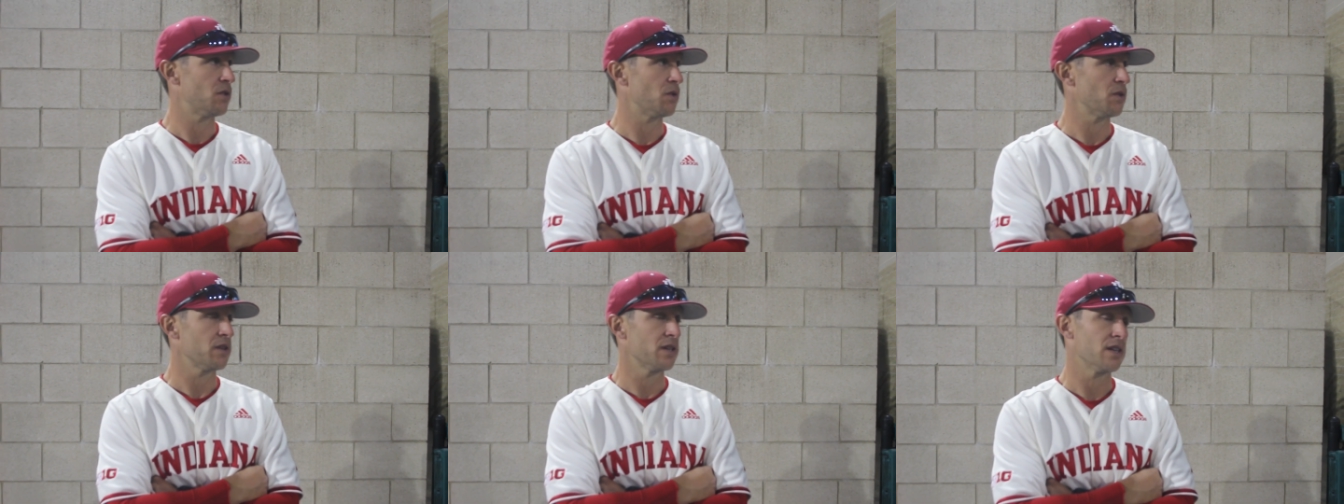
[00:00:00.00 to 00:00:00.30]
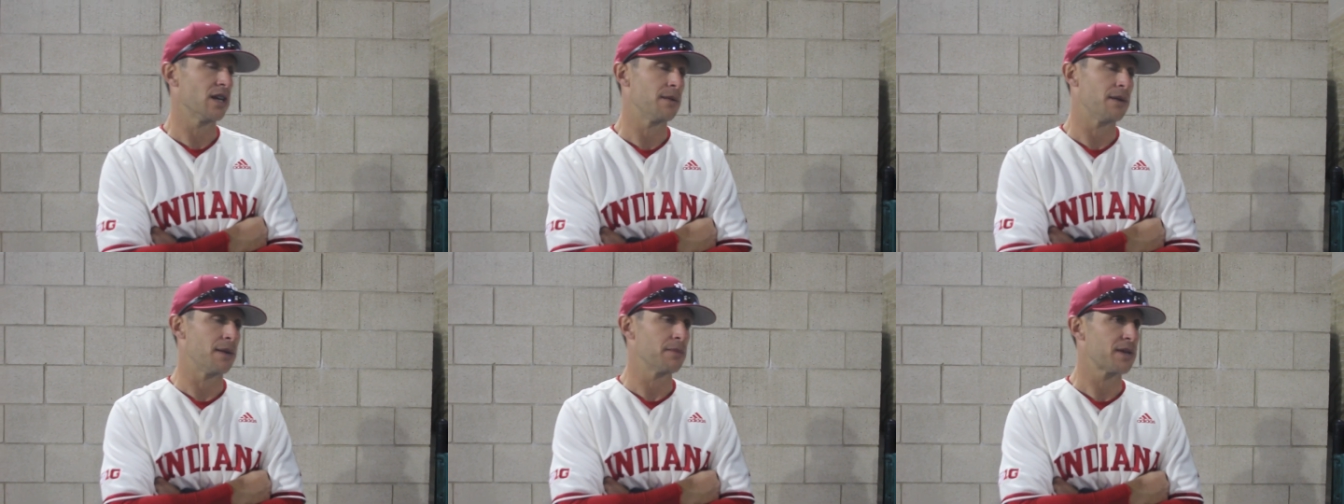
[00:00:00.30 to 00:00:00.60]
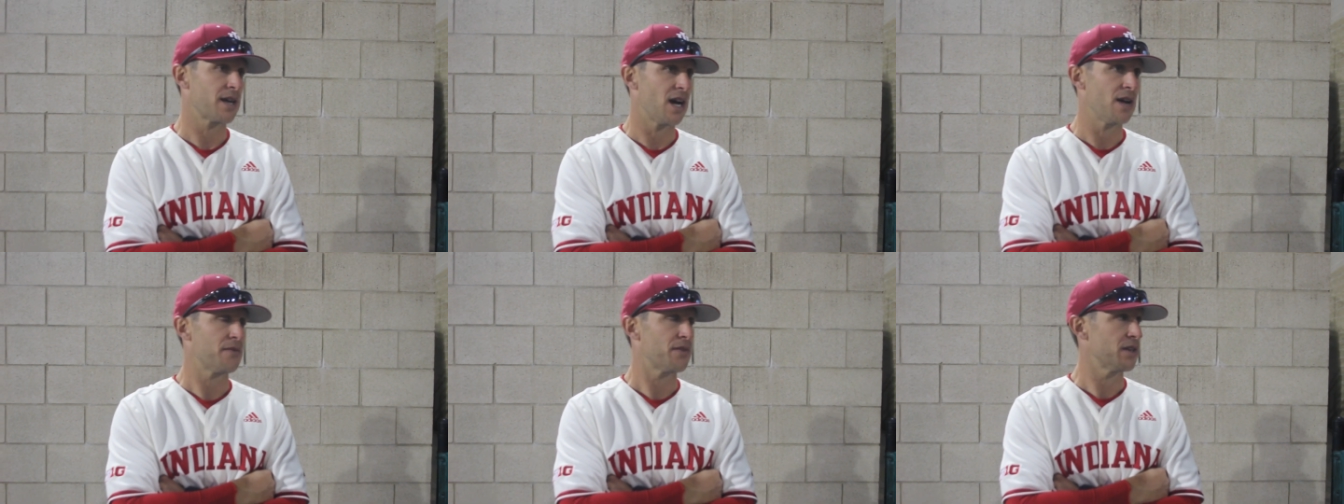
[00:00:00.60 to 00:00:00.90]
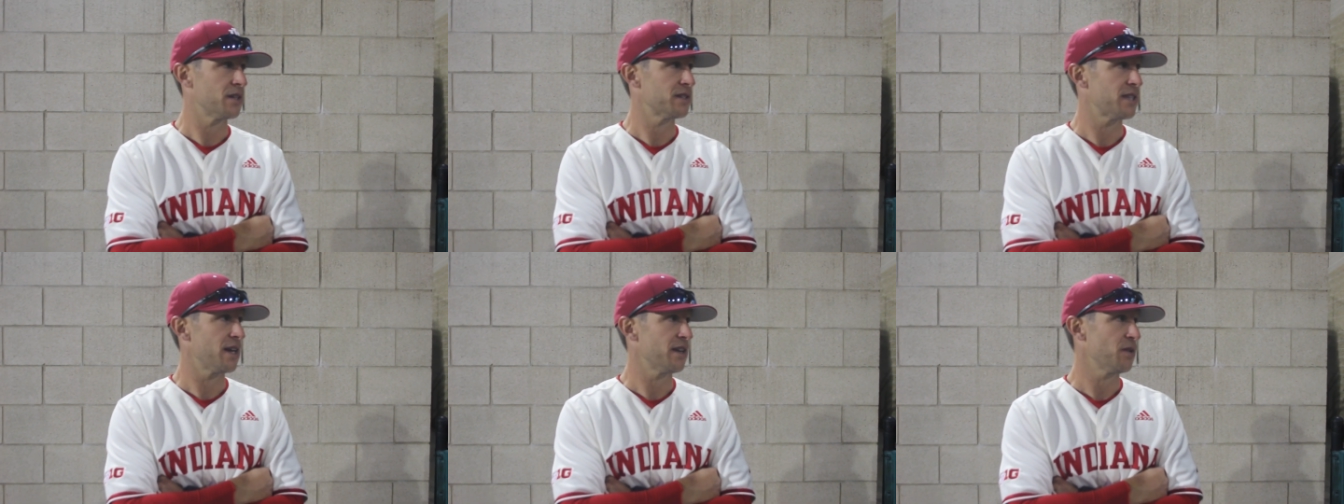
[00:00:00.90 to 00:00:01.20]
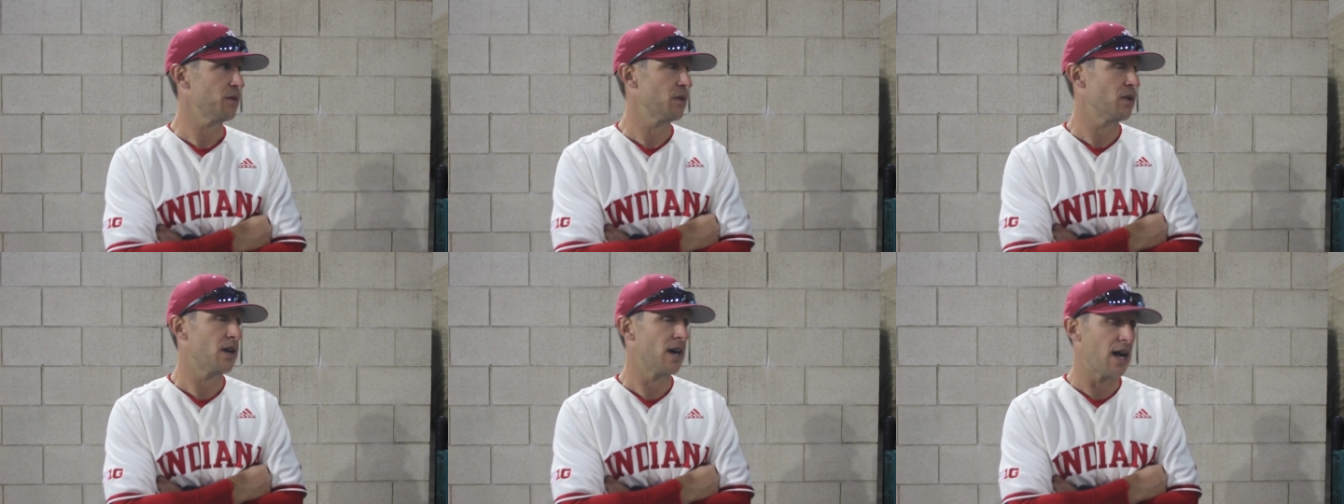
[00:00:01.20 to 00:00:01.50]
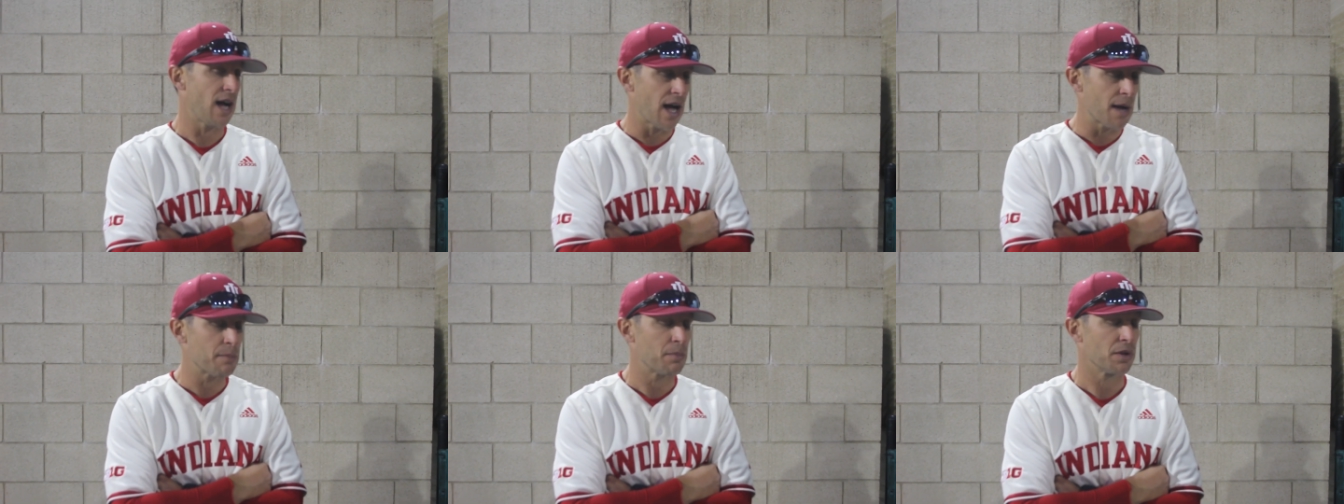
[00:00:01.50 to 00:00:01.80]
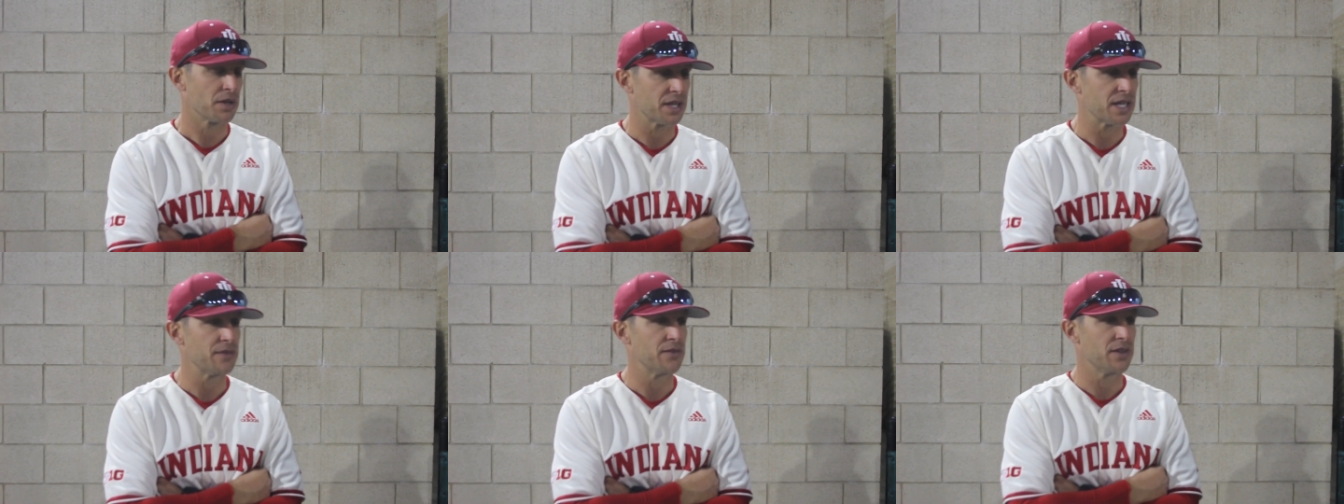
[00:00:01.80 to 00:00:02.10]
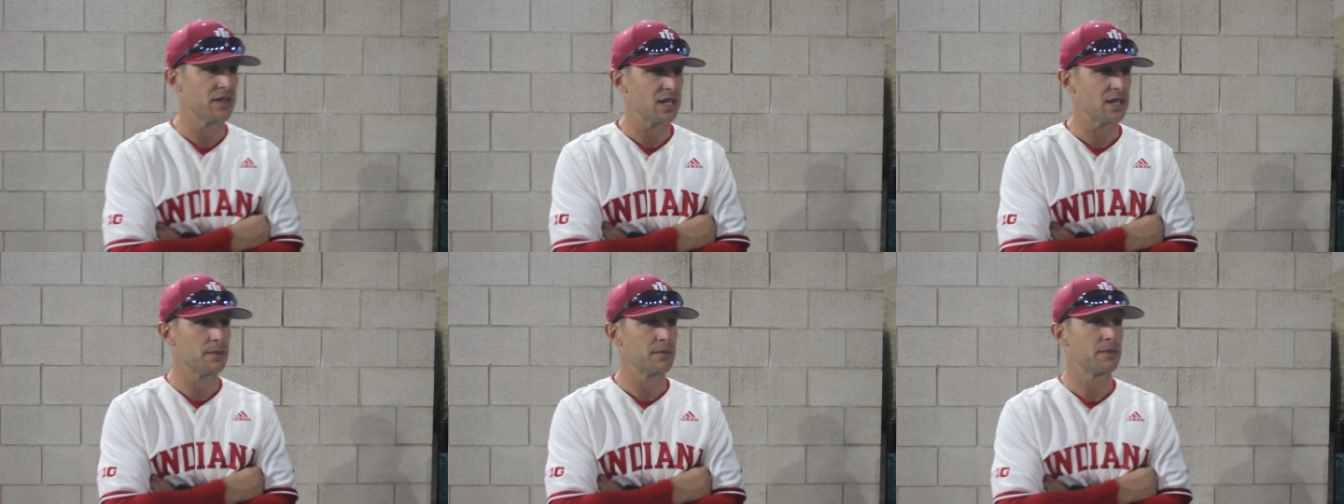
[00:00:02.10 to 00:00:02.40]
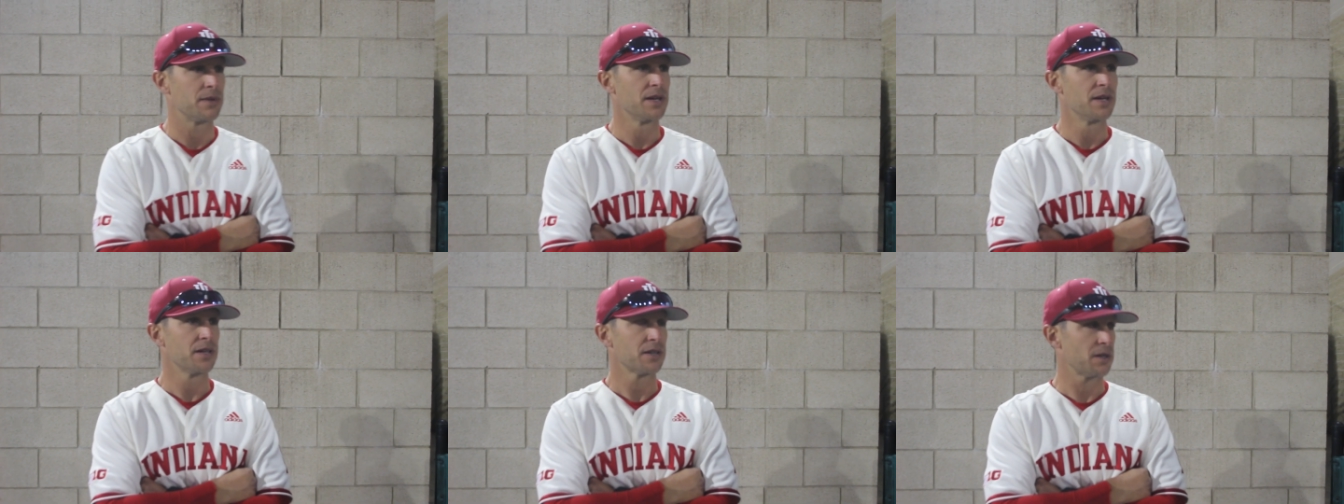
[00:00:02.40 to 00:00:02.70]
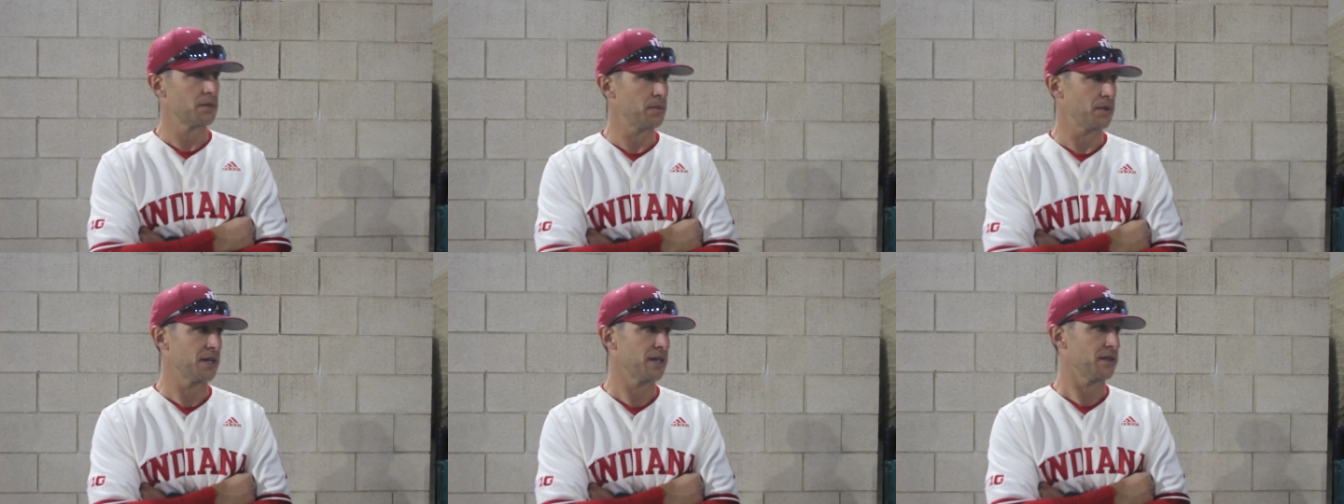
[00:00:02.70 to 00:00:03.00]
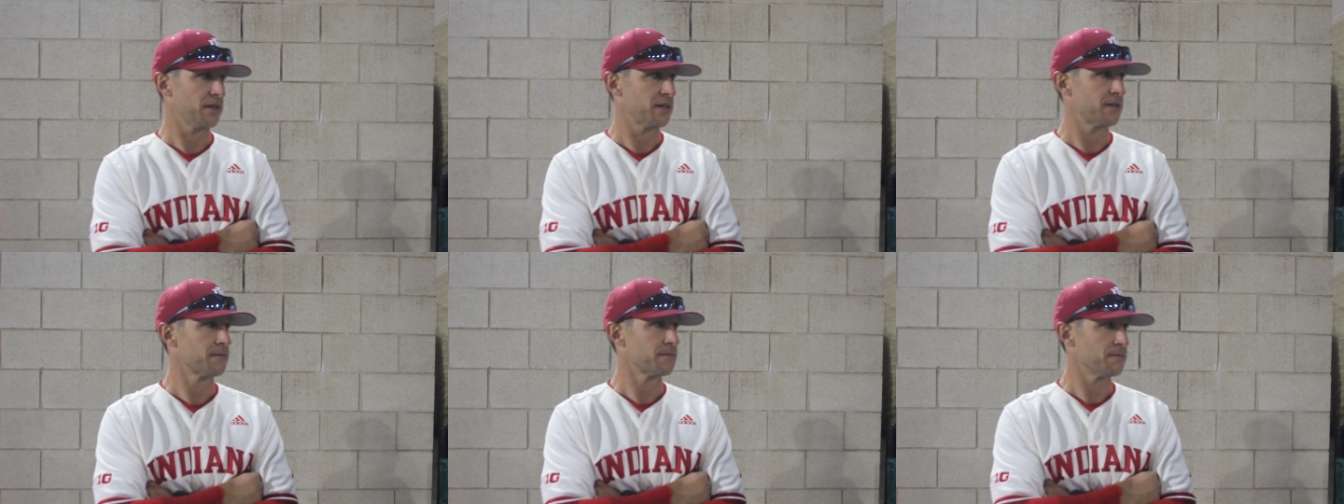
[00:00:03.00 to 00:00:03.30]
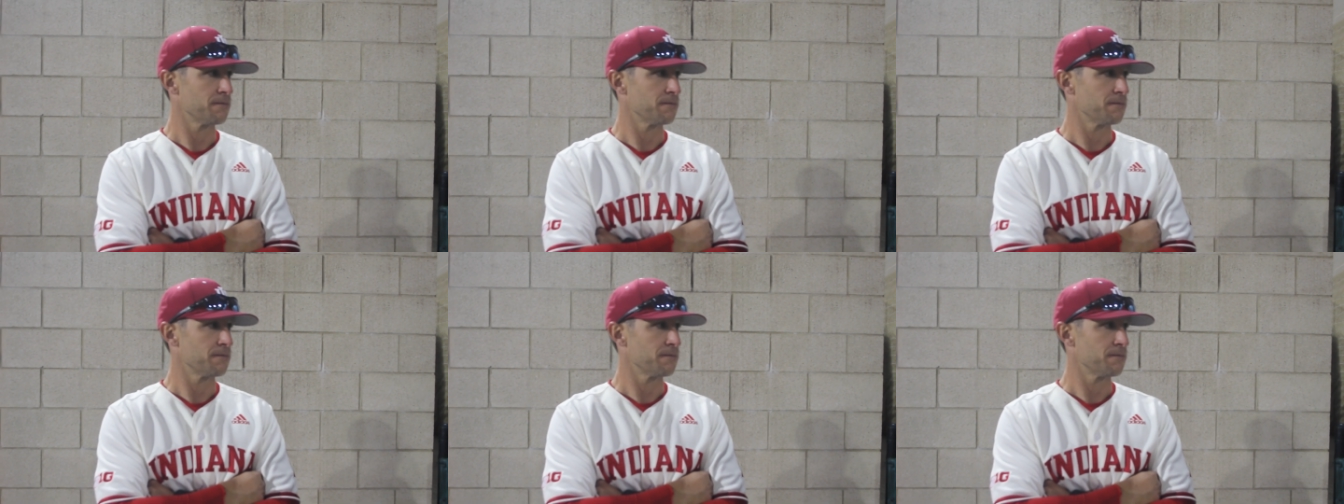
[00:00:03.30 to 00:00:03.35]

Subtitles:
And I'm confident that he will. I believe in him completely.